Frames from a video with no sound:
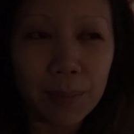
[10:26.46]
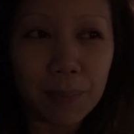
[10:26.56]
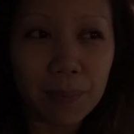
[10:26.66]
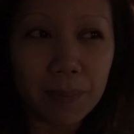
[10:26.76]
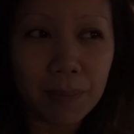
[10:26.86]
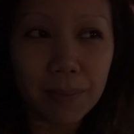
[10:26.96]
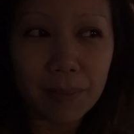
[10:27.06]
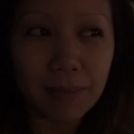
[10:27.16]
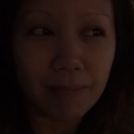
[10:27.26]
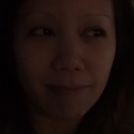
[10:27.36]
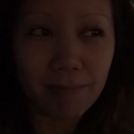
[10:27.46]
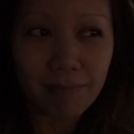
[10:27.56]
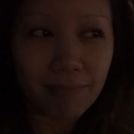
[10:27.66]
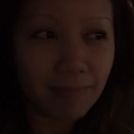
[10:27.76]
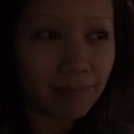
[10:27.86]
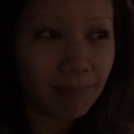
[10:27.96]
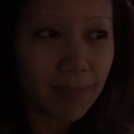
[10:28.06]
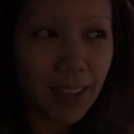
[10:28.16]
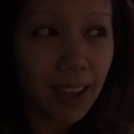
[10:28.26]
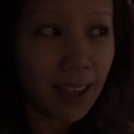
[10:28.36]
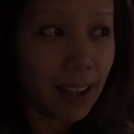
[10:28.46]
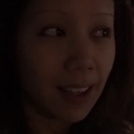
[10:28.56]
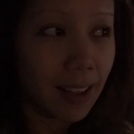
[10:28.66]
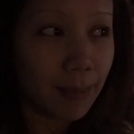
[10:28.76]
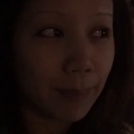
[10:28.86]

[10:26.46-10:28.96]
Nothing is said.